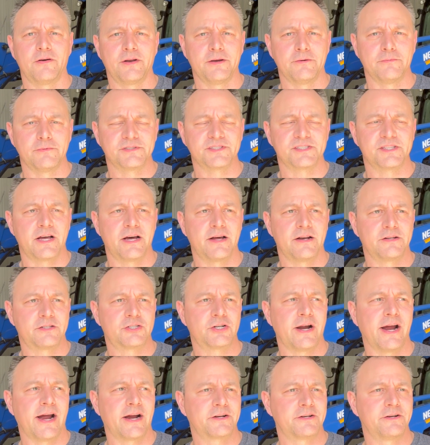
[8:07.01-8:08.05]
It was not a
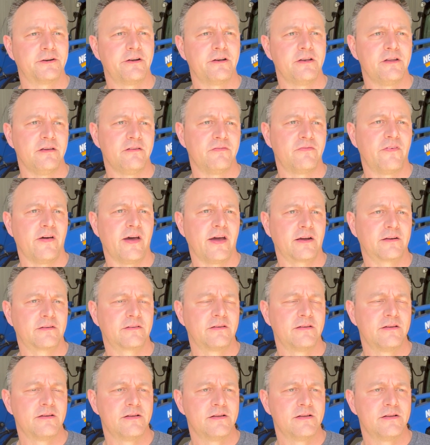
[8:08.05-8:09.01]
tractor defect.